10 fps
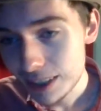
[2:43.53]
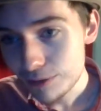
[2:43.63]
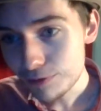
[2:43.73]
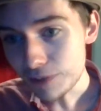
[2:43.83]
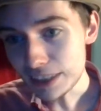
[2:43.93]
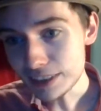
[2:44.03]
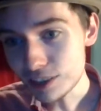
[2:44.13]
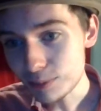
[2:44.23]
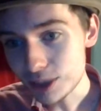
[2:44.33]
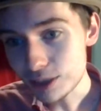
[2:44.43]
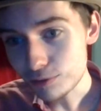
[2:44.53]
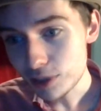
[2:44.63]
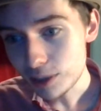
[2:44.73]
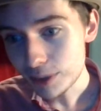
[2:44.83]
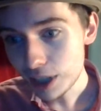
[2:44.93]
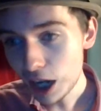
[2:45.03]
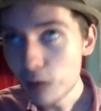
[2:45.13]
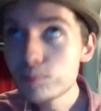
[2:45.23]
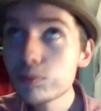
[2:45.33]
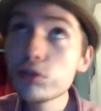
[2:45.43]
Thank you, Mr. Freeman.
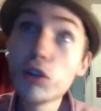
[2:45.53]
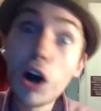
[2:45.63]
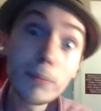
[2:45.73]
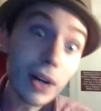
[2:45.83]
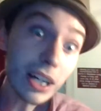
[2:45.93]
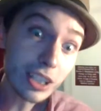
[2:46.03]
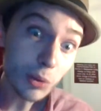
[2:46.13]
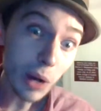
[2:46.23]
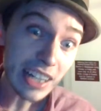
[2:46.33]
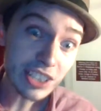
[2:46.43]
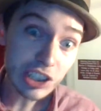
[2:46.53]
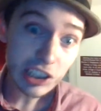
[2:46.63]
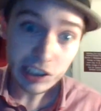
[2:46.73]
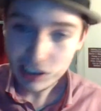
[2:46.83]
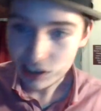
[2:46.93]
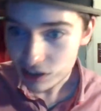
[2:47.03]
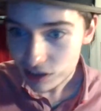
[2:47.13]
A proper question.